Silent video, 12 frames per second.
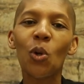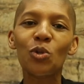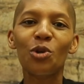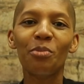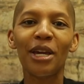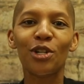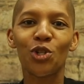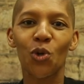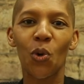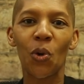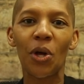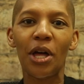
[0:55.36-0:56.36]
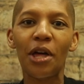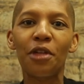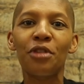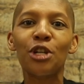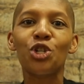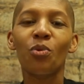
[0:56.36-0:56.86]
Also make sure
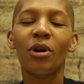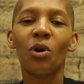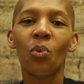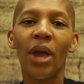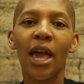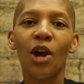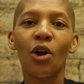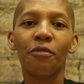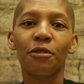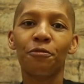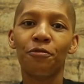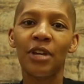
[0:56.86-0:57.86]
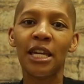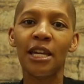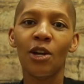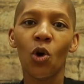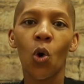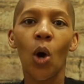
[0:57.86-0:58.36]
that you are aware of the
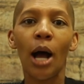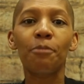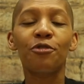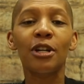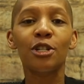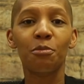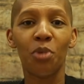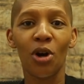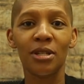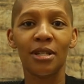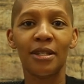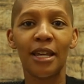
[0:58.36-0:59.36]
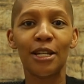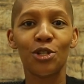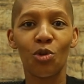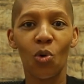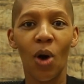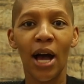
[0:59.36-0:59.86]
fee or upfront deposit that
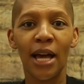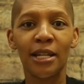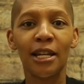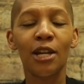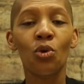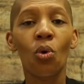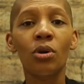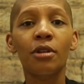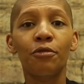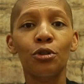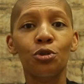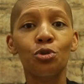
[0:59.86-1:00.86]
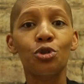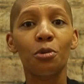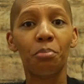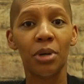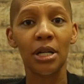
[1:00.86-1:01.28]
is required in order for you to